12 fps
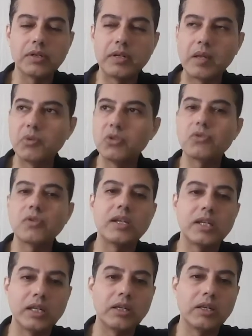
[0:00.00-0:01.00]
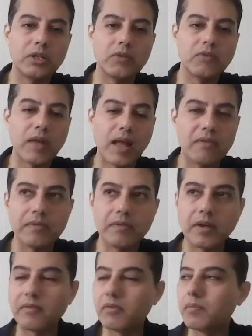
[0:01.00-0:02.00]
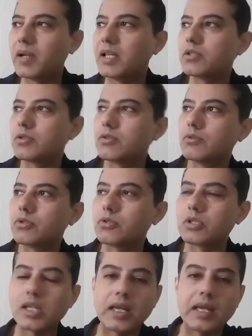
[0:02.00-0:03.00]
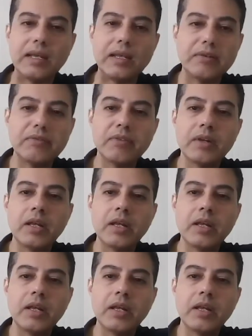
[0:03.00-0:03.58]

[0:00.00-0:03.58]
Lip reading: demonstrating you have a place to stay and live,